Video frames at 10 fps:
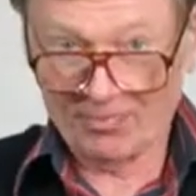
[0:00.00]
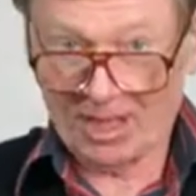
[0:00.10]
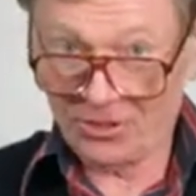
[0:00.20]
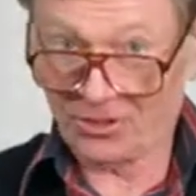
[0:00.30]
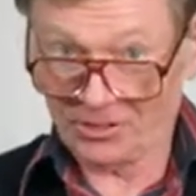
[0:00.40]

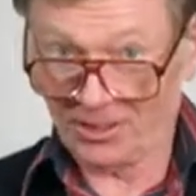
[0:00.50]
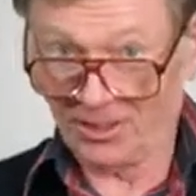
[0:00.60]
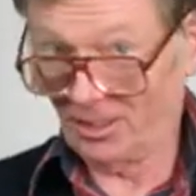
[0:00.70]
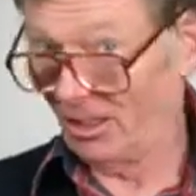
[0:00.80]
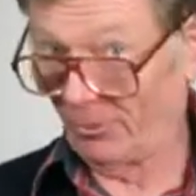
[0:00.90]
As you can
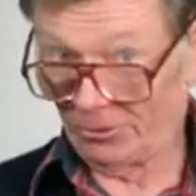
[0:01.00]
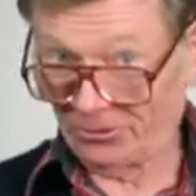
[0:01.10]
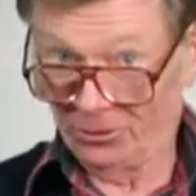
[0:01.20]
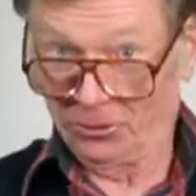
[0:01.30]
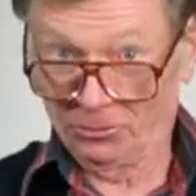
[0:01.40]
see, I'm
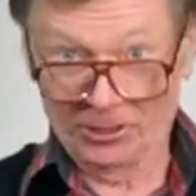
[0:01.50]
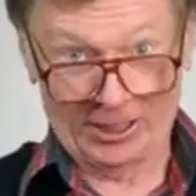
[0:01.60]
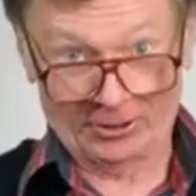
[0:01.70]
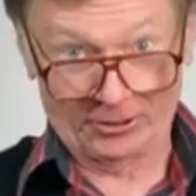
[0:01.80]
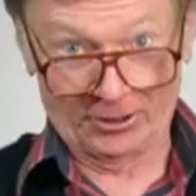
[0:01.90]
still
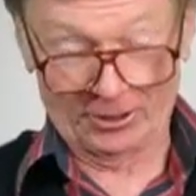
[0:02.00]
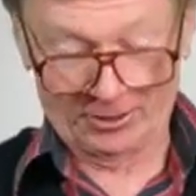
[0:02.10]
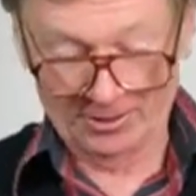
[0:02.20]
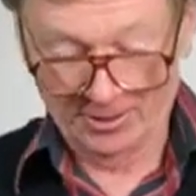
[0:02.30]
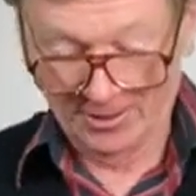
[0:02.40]
really
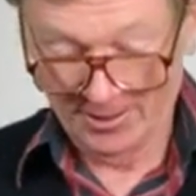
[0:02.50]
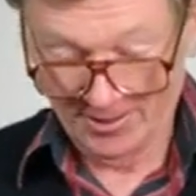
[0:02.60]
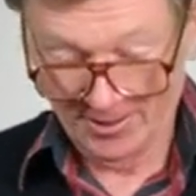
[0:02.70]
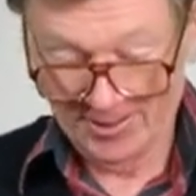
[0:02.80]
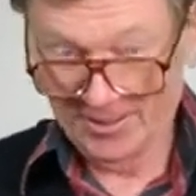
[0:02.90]
excited.
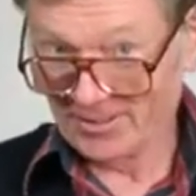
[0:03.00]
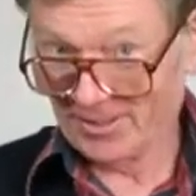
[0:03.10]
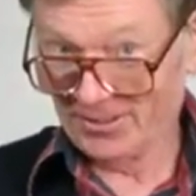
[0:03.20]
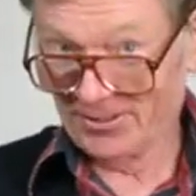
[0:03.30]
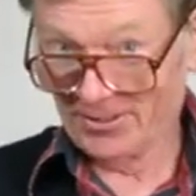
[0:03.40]

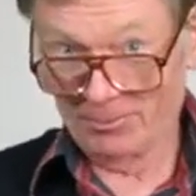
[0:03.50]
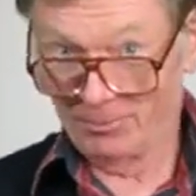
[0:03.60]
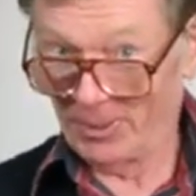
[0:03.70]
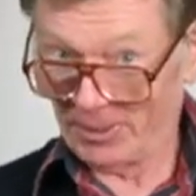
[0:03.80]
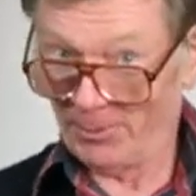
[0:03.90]
So
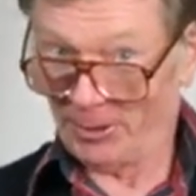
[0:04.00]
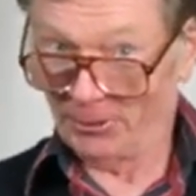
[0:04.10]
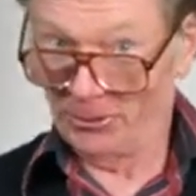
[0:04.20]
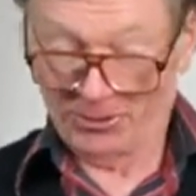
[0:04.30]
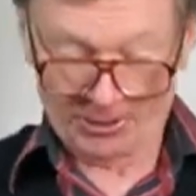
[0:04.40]
better get back
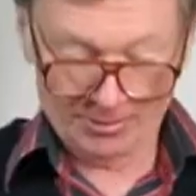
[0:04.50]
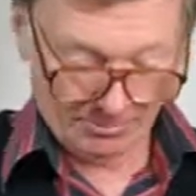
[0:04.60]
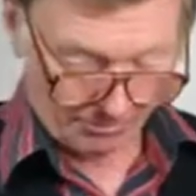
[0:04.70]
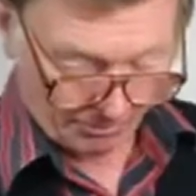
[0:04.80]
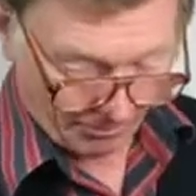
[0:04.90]
to work.
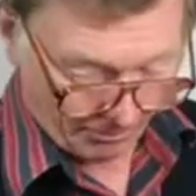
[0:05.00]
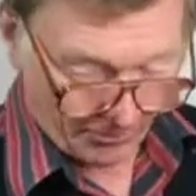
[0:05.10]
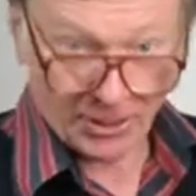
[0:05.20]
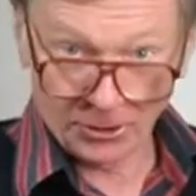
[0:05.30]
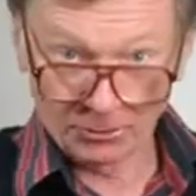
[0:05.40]

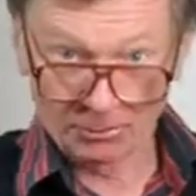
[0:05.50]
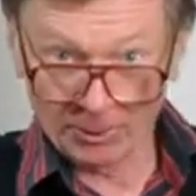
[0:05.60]
Thank you.